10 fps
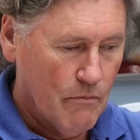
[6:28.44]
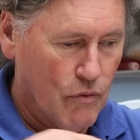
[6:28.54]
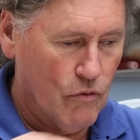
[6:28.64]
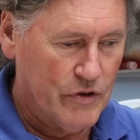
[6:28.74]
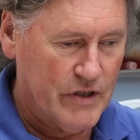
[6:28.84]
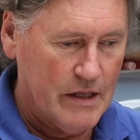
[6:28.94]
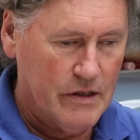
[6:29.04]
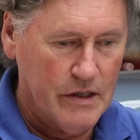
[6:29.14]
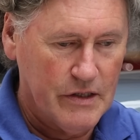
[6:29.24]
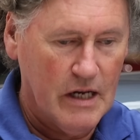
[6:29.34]
bore
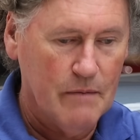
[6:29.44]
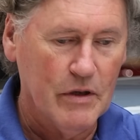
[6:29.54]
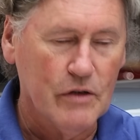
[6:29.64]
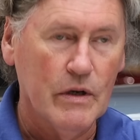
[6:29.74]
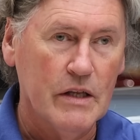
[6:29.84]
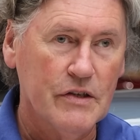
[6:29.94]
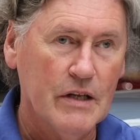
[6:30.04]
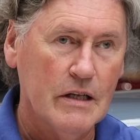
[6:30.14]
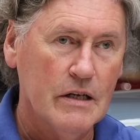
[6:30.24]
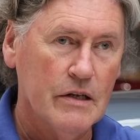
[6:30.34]
centres in between
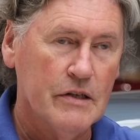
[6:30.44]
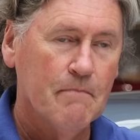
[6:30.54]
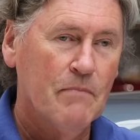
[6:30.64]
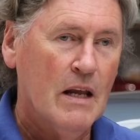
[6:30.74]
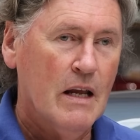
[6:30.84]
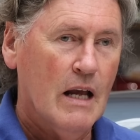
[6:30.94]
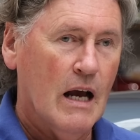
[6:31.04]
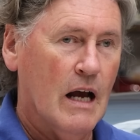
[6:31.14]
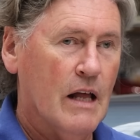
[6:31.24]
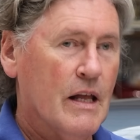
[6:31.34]
cylinders.
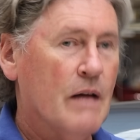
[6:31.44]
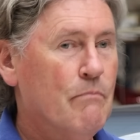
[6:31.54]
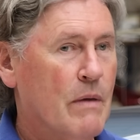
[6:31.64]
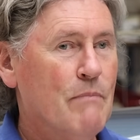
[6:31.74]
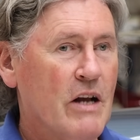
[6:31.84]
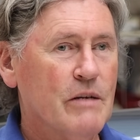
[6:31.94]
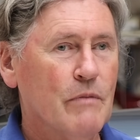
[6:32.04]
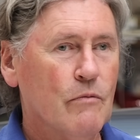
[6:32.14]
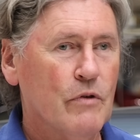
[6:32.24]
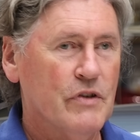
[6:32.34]
That
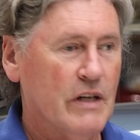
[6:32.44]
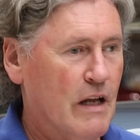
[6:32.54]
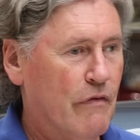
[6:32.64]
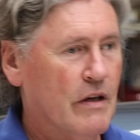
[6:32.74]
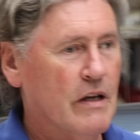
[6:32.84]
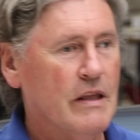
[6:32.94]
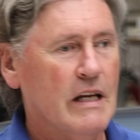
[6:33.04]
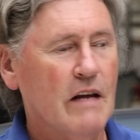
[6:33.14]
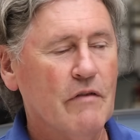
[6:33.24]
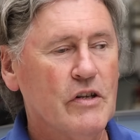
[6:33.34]
measurement was significant.
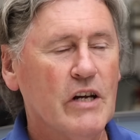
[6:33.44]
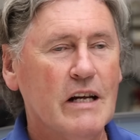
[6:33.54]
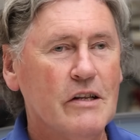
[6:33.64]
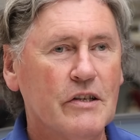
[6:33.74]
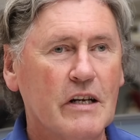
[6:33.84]
They never changed